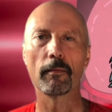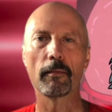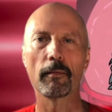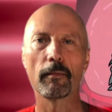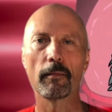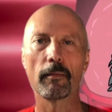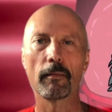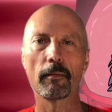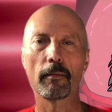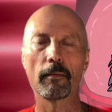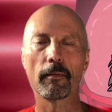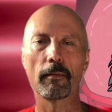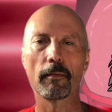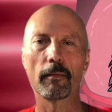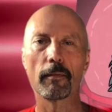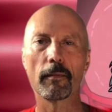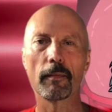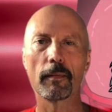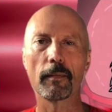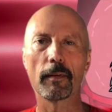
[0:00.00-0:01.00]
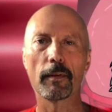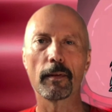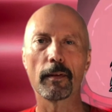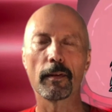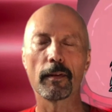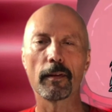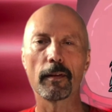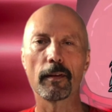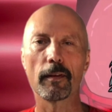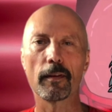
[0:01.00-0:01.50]

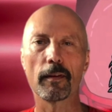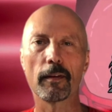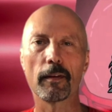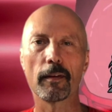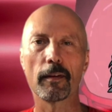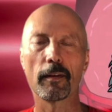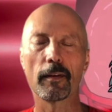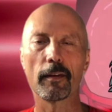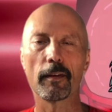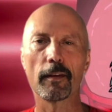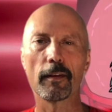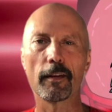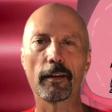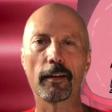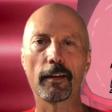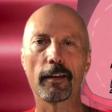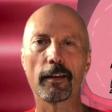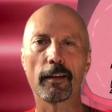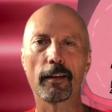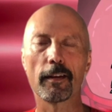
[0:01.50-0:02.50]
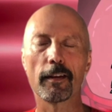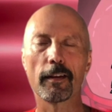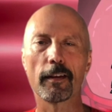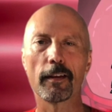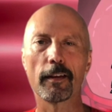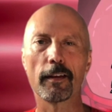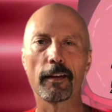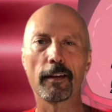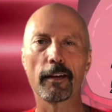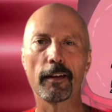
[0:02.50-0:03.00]

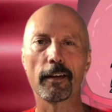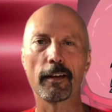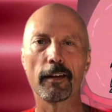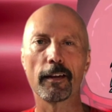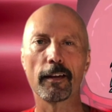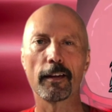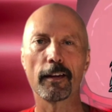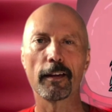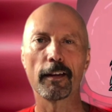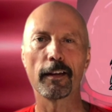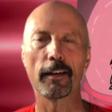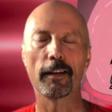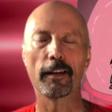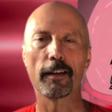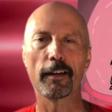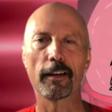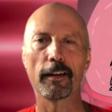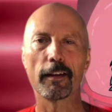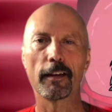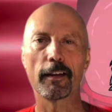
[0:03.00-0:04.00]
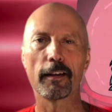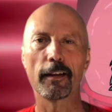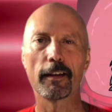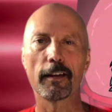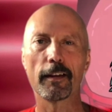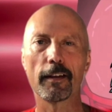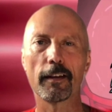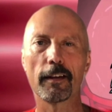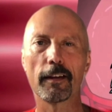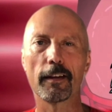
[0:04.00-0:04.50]

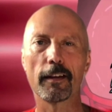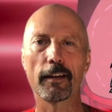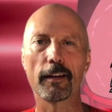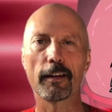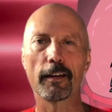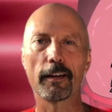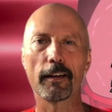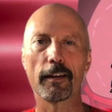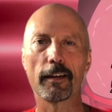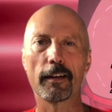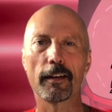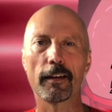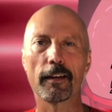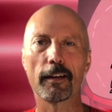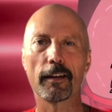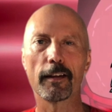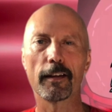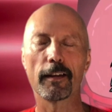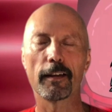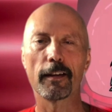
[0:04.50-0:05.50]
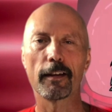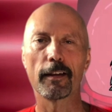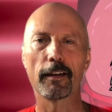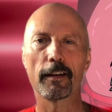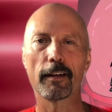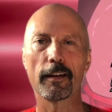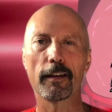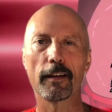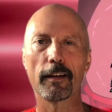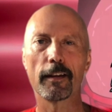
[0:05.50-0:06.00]

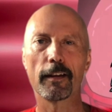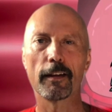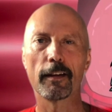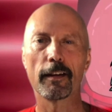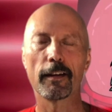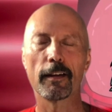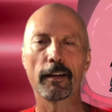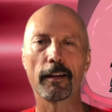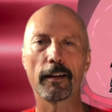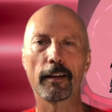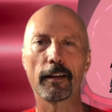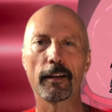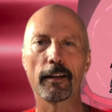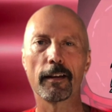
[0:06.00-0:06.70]
No words are spoken by the person on screen.